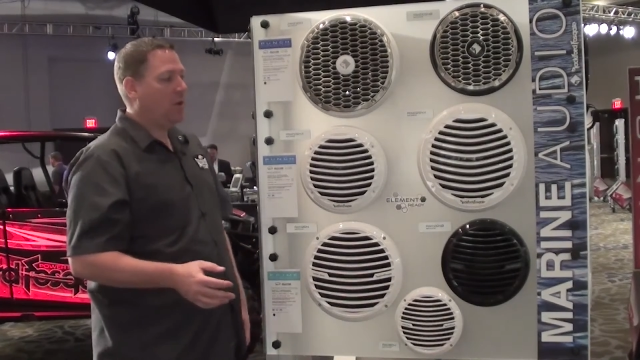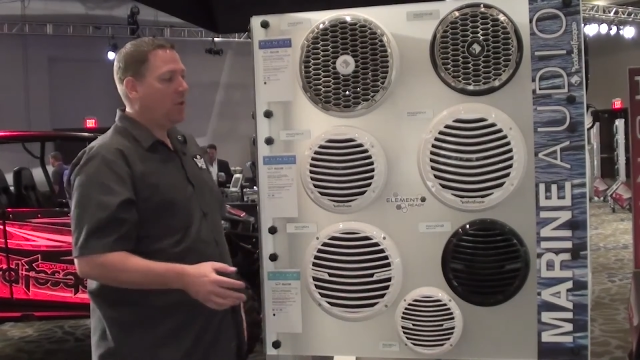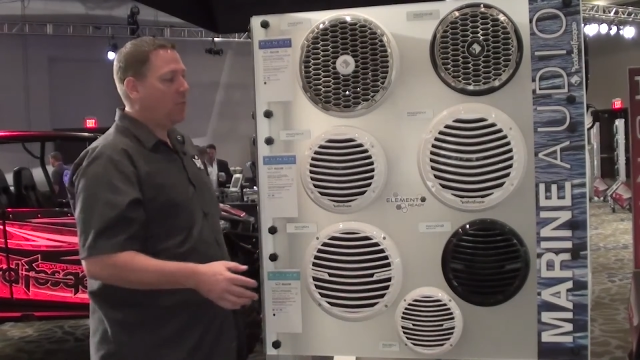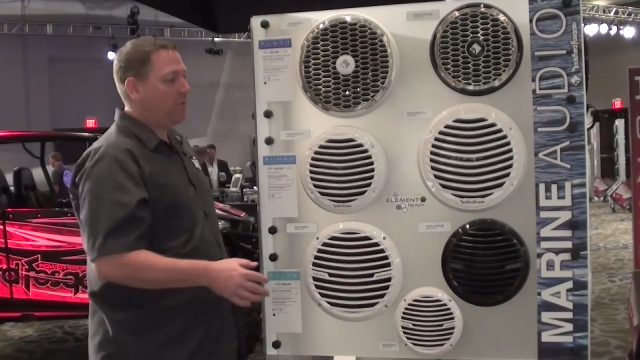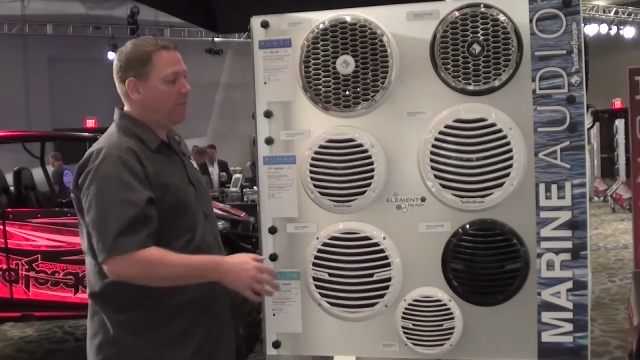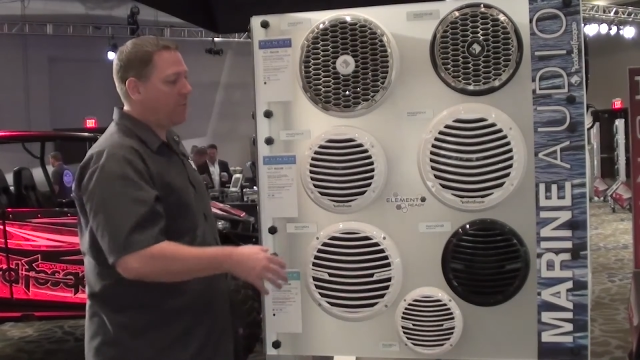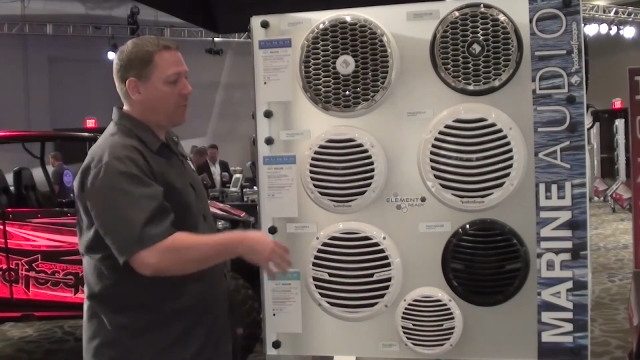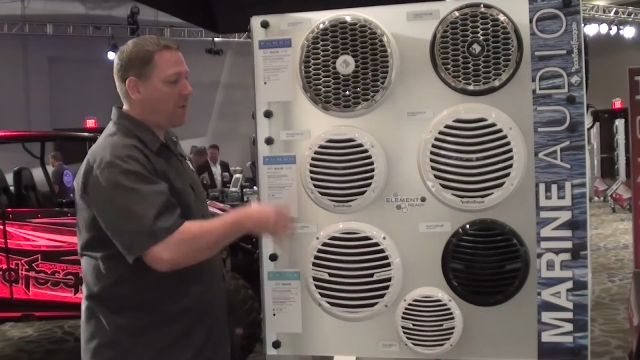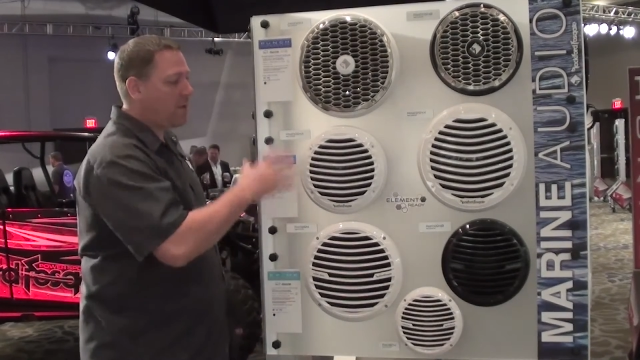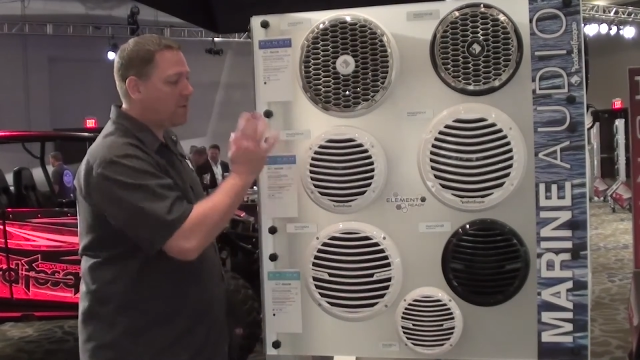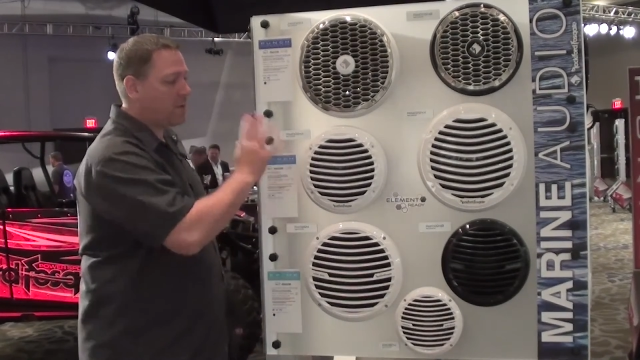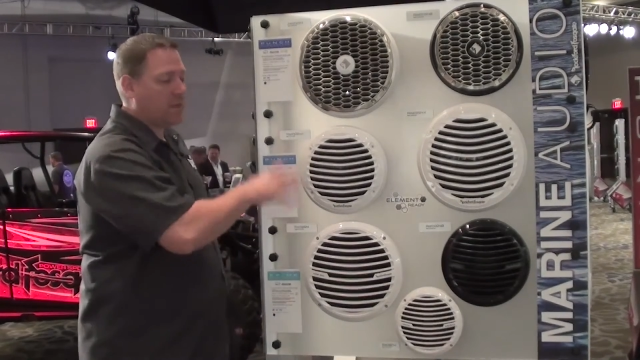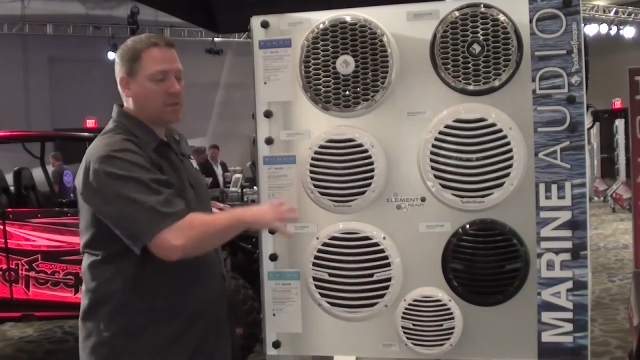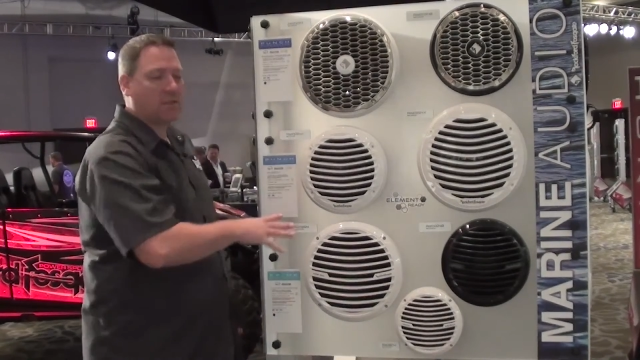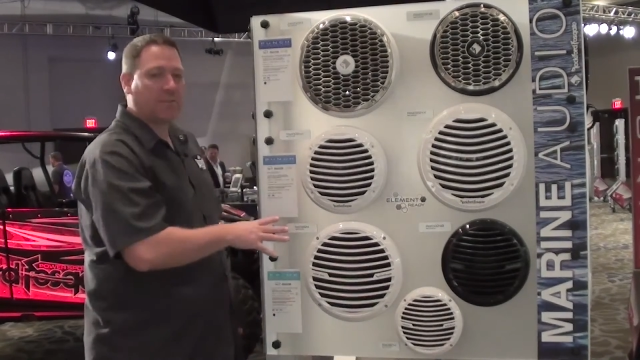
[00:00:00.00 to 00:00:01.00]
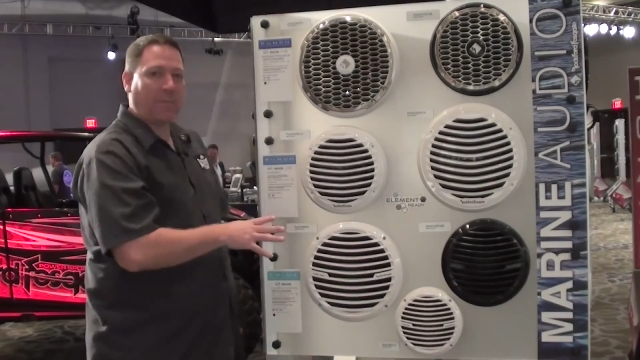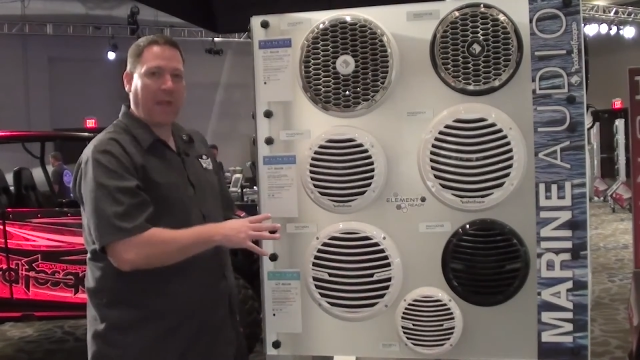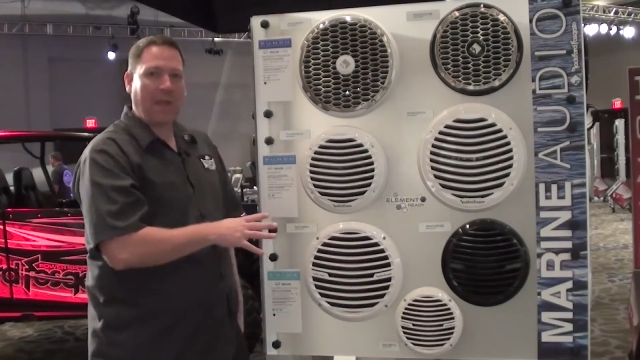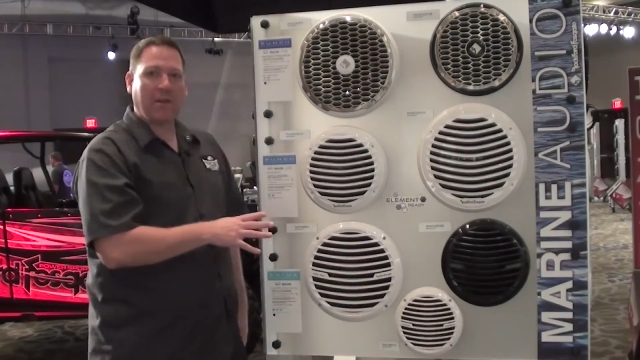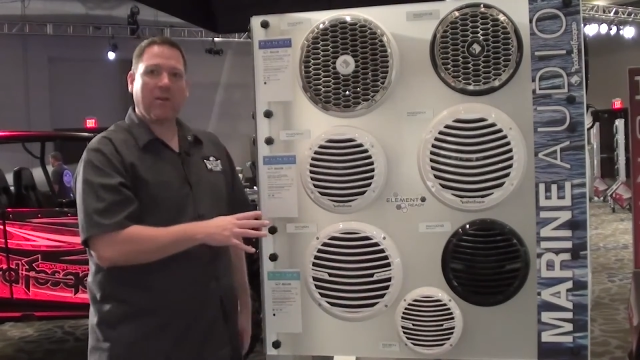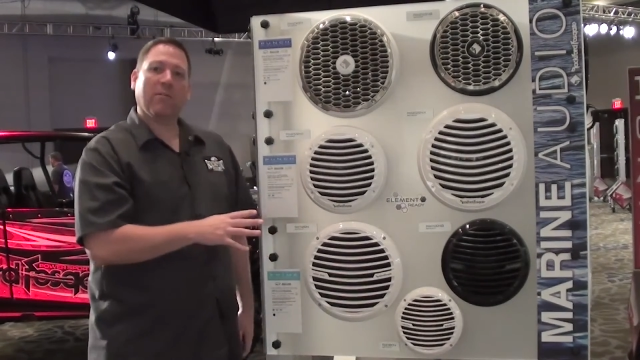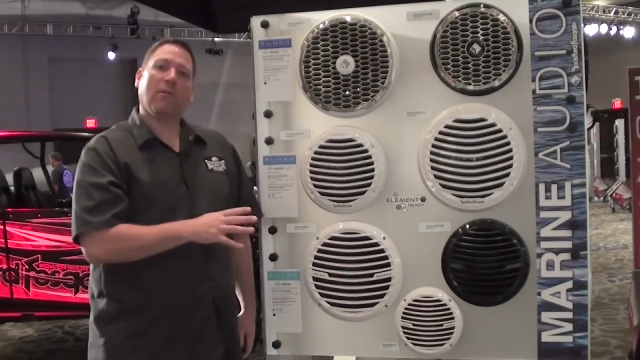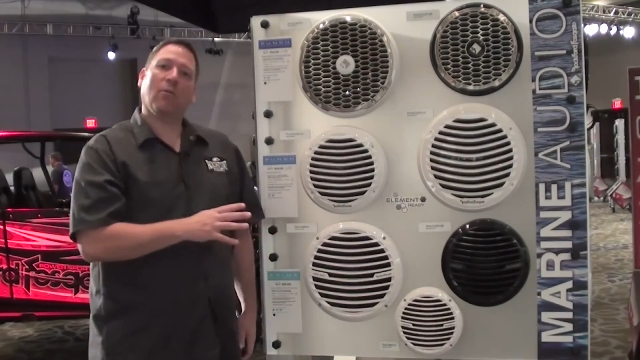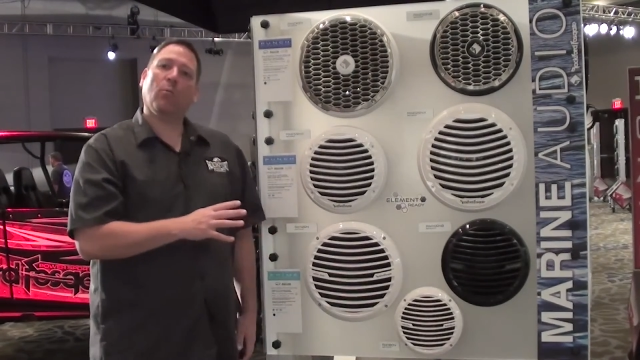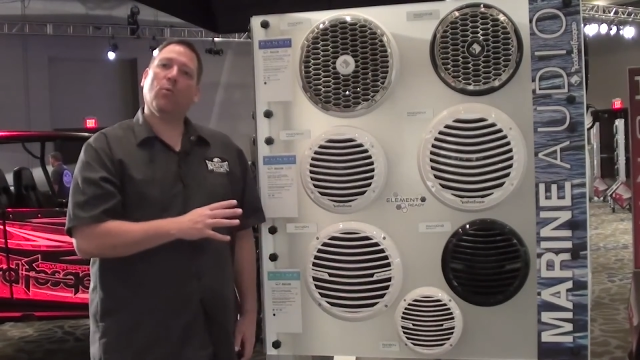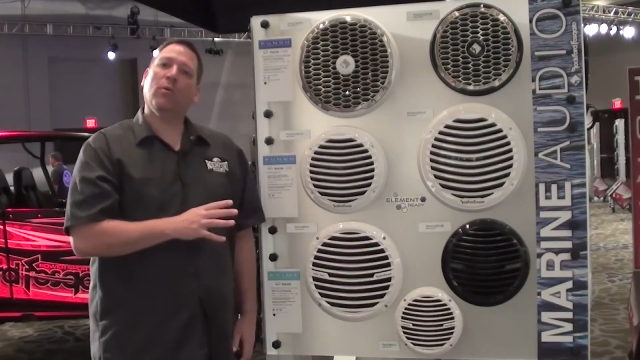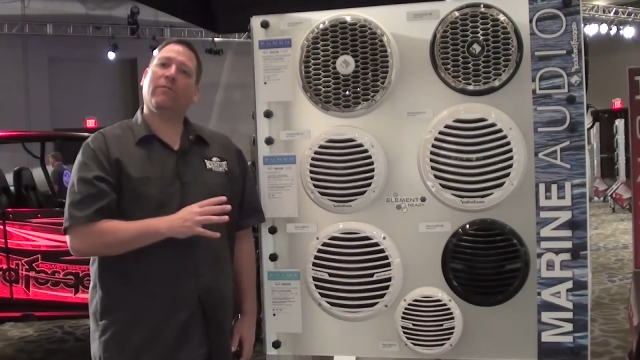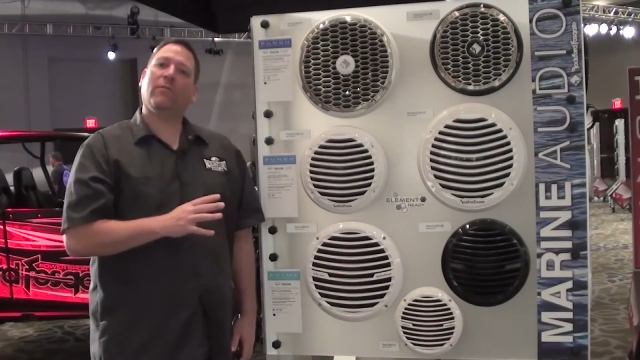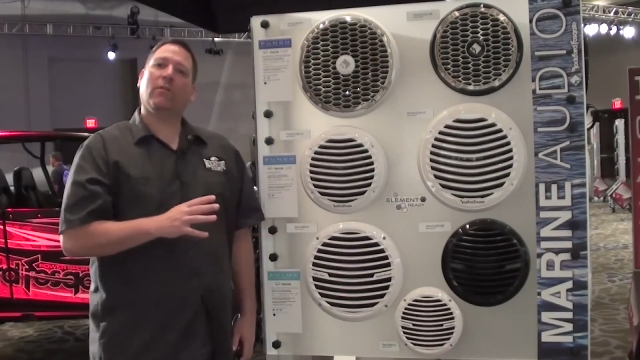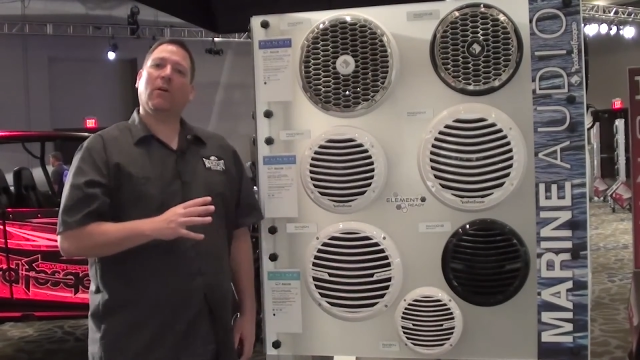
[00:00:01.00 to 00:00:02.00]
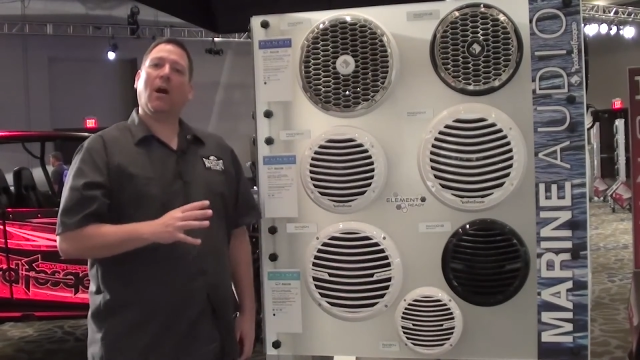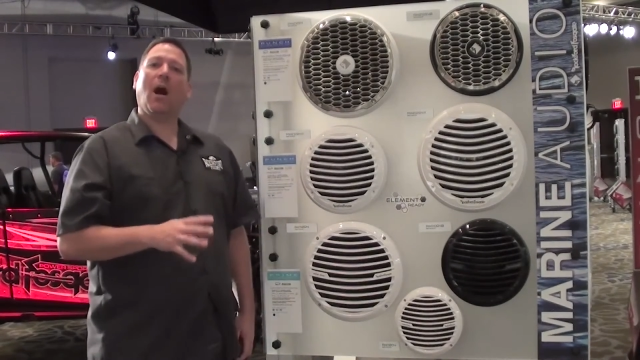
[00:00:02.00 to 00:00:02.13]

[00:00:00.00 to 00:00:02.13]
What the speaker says: we've greatly expanded our woofer